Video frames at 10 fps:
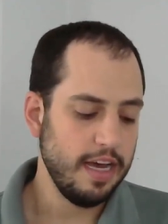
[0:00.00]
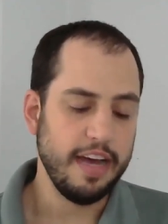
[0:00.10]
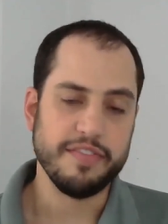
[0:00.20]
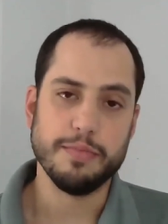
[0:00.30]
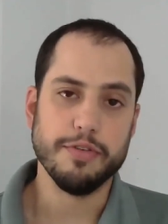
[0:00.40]
uh,
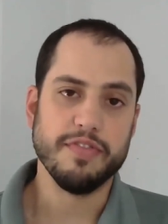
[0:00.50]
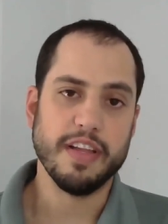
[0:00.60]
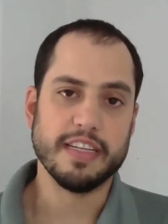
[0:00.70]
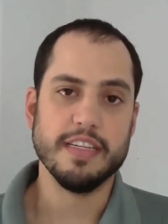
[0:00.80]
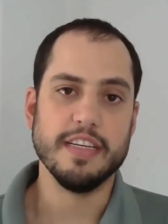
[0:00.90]
have to be
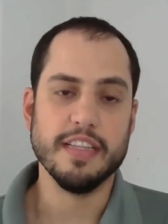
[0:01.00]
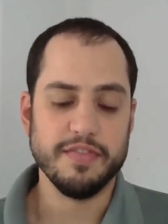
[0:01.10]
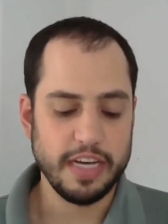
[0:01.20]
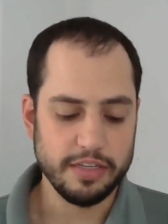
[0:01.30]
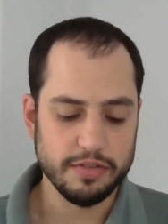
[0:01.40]
reflected in the
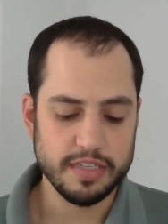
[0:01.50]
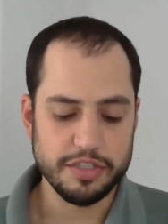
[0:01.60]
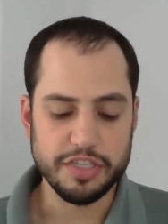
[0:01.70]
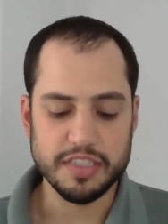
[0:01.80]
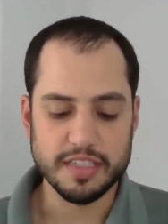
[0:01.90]
values
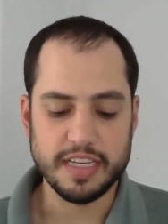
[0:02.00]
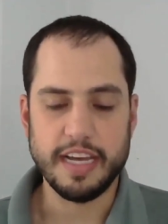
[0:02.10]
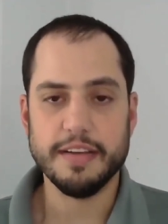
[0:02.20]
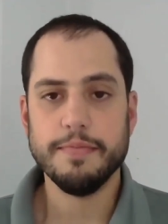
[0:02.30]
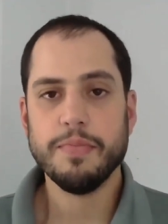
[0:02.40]
that Jesus
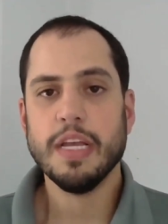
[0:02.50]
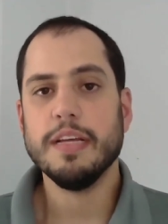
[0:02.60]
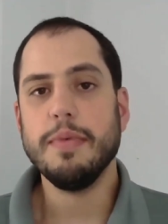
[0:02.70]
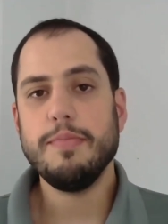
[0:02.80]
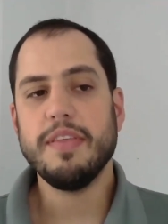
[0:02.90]
had. It
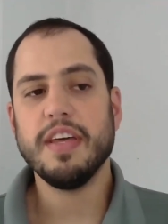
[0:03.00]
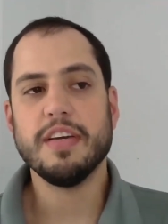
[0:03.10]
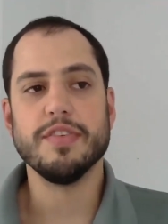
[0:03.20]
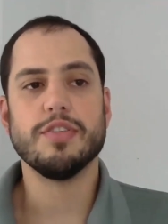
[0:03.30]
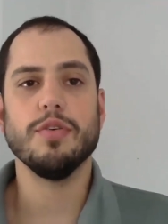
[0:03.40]
made me
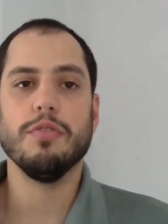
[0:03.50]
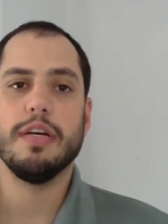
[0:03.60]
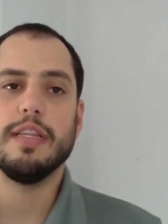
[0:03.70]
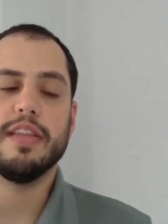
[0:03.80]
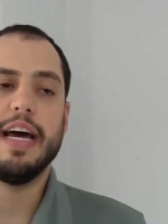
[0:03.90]
think of a
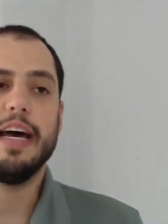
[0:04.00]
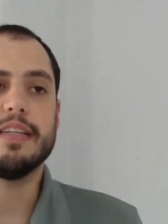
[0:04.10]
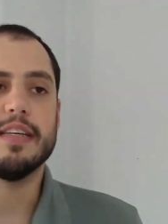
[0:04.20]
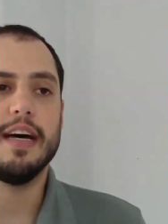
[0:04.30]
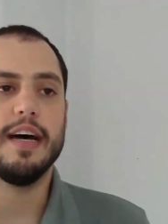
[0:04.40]
story
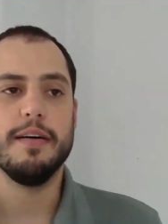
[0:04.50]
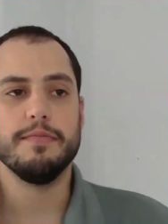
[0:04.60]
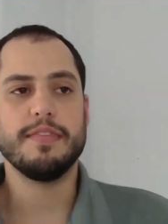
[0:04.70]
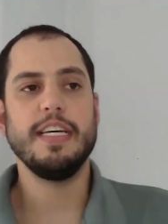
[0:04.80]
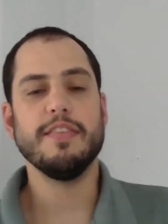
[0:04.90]
that um,
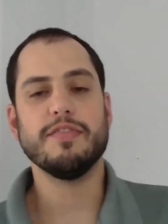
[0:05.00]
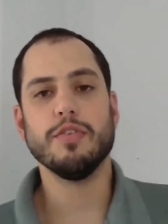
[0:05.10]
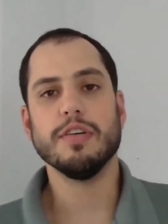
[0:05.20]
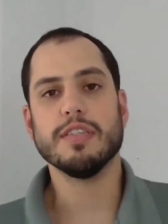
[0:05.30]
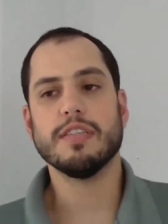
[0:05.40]
T.F.
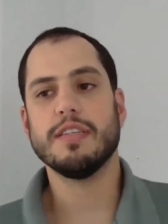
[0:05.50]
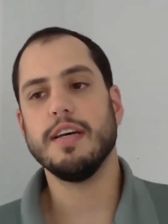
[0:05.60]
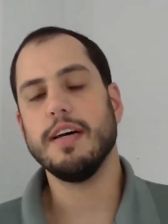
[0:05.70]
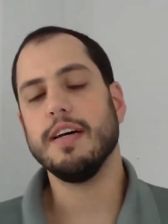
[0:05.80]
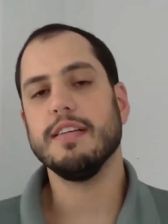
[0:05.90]
Torrance
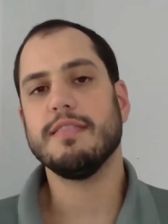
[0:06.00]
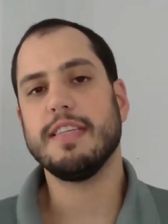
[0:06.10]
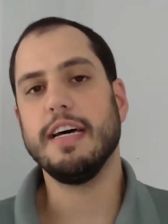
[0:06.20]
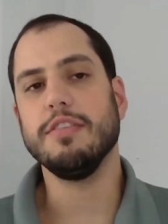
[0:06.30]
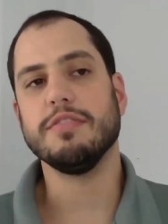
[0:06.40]
uh,
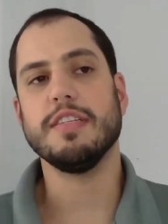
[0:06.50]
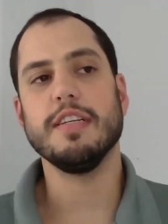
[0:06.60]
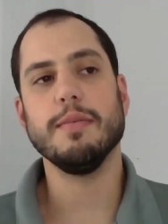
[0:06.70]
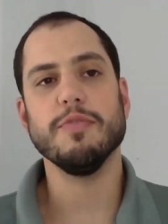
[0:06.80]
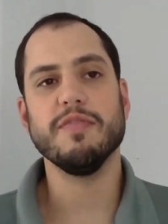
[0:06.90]
tells in a
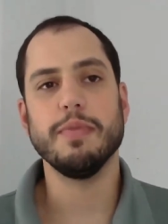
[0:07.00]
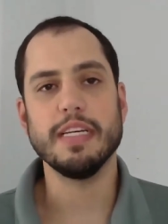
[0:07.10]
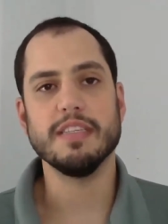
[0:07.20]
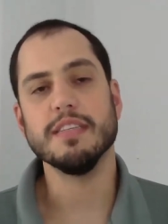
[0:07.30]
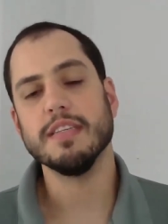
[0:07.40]
number of
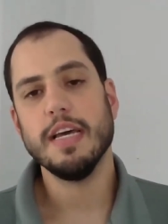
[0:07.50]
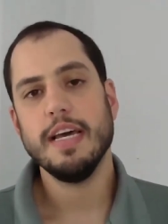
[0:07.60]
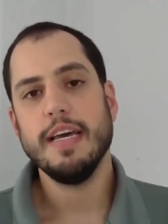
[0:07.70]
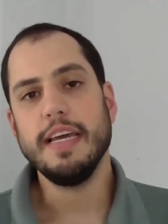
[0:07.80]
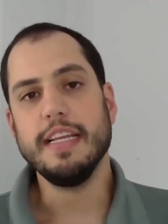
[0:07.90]

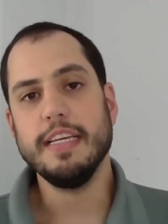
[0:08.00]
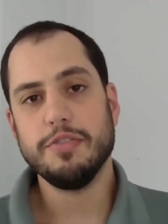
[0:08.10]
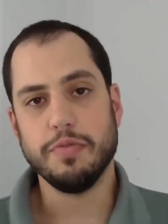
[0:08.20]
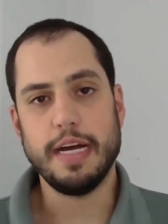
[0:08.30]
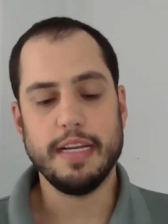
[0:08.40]
places in
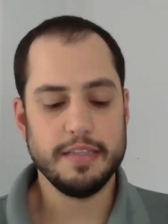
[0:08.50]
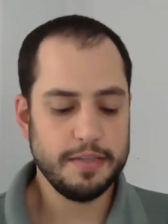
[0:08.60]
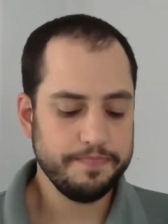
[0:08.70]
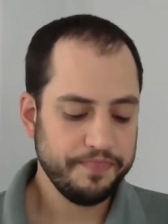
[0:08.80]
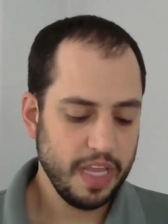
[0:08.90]
his
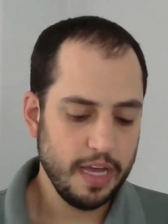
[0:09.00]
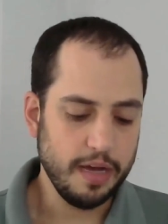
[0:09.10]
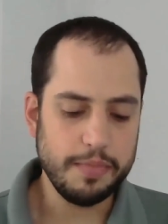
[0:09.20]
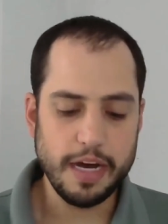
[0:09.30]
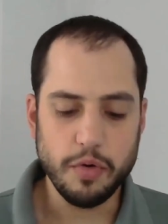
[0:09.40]
writings
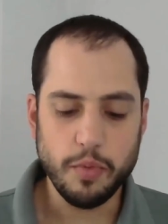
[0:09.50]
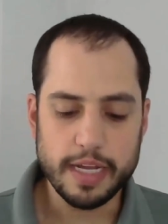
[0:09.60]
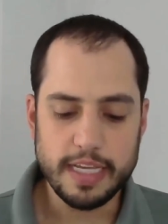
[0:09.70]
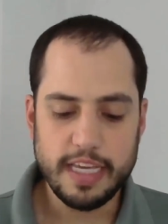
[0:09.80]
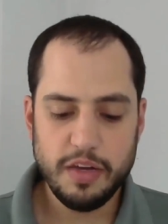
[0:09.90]
about
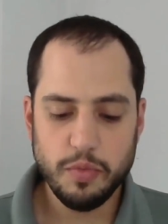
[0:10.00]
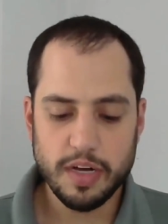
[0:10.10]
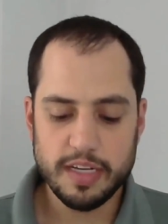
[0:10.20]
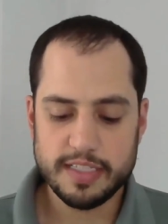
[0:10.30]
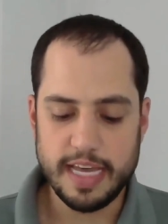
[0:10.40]
when he
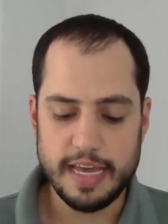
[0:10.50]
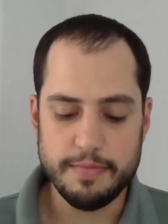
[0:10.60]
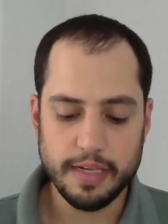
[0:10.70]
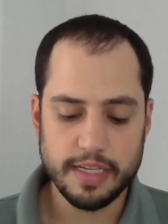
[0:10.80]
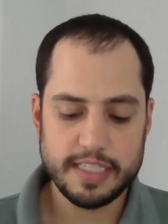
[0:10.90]
was a
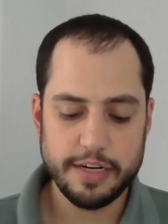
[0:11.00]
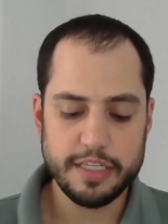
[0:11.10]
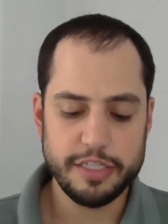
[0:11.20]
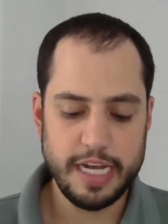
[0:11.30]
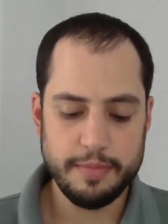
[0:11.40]

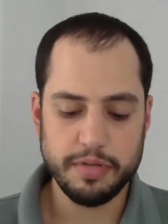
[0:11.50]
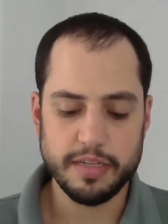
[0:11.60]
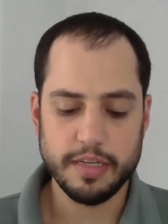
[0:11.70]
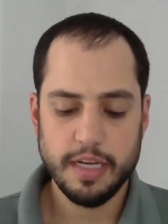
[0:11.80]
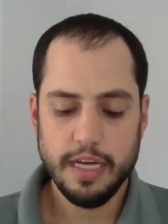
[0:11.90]
military
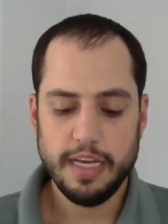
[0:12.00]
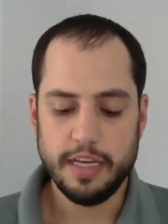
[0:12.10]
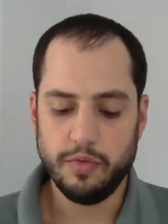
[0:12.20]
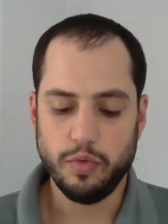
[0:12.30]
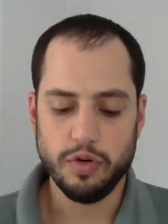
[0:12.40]
chaplain
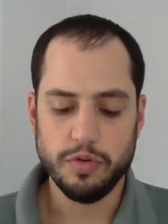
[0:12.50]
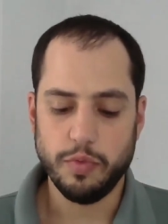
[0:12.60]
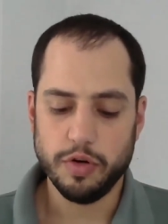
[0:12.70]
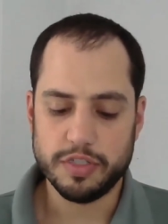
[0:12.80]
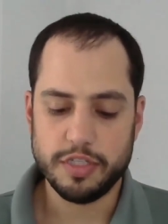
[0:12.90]
in World
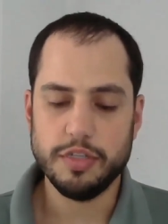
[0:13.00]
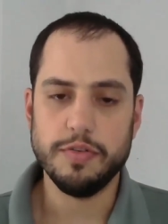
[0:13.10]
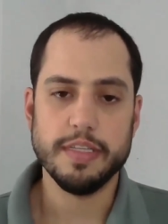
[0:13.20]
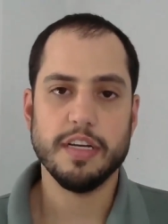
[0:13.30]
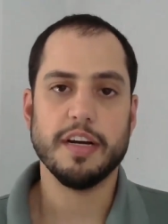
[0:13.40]
War
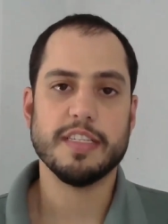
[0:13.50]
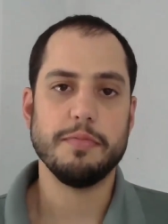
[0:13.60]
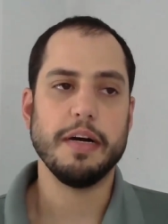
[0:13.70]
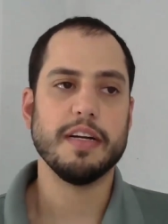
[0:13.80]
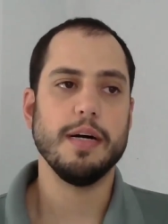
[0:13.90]
II. He talks
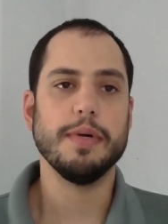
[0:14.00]
about